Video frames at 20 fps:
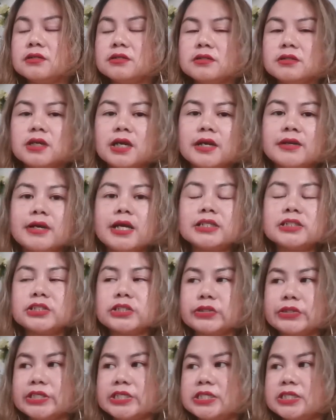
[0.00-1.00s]

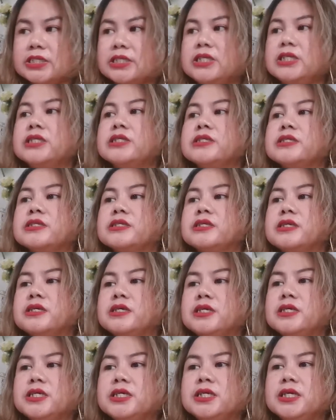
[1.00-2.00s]
characteristics
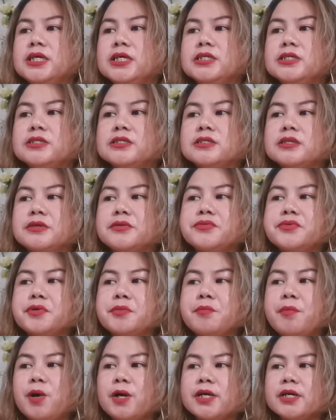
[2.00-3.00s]
is
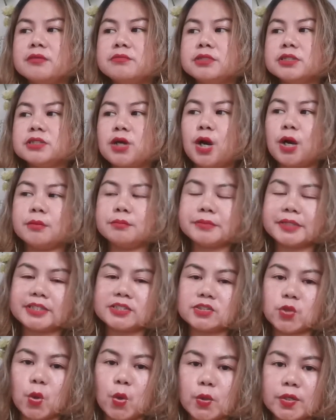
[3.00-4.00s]
remarkable complex
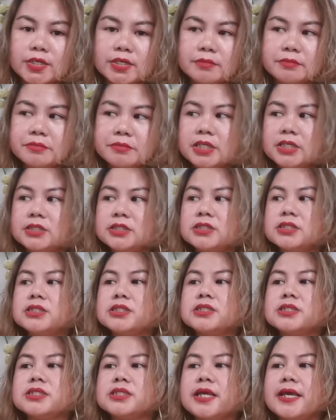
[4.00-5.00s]

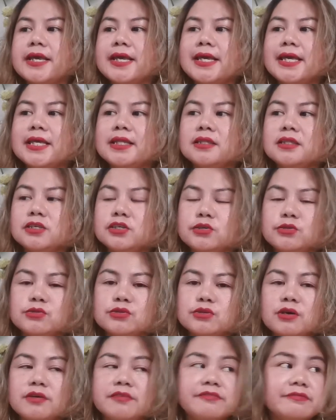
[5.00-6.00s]
ornaments and the use
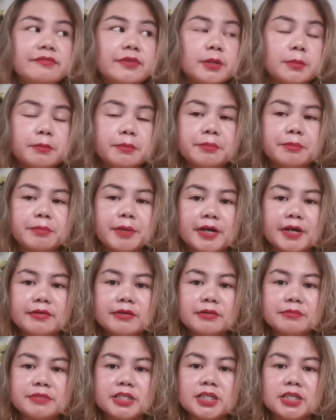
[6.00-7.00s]
of
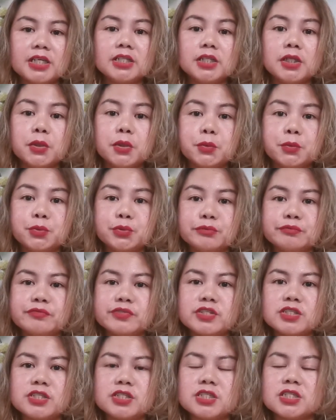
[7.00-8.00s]
pyramidal
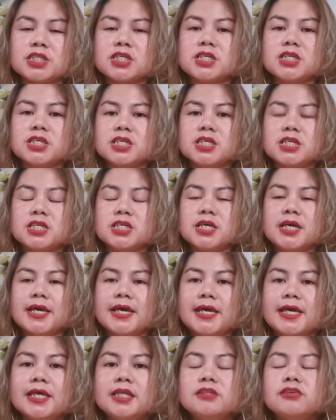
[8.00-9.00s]
roofs.
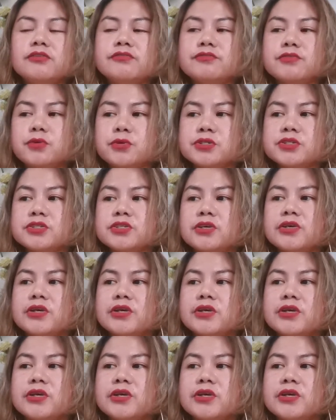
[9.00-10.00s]
And of course, there
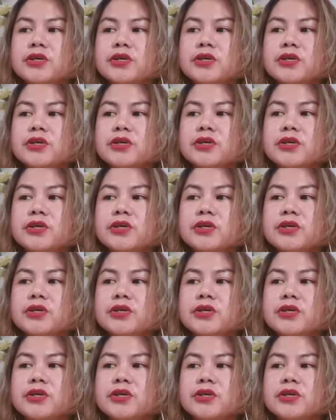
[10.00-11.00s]
is a spiral
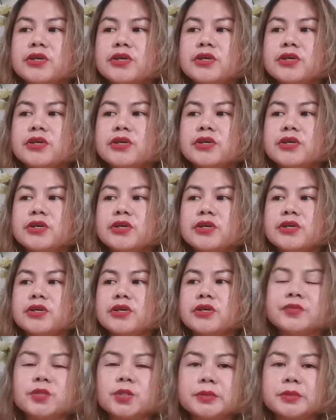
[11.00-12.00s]
domes,
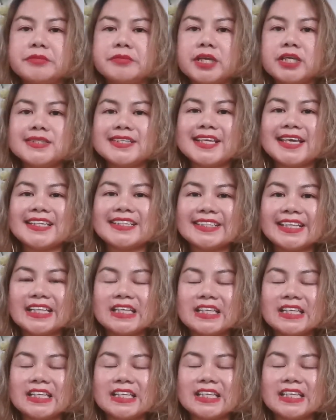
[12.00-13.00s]
termites, and
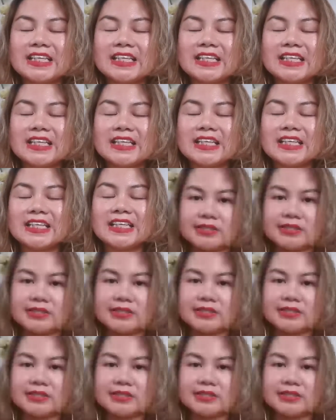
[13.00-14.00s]
delicate finials. So
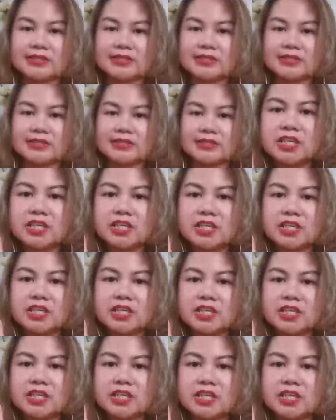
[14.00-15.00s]
when we say
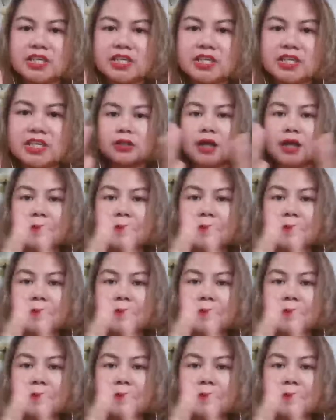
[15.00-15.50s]
finials, these are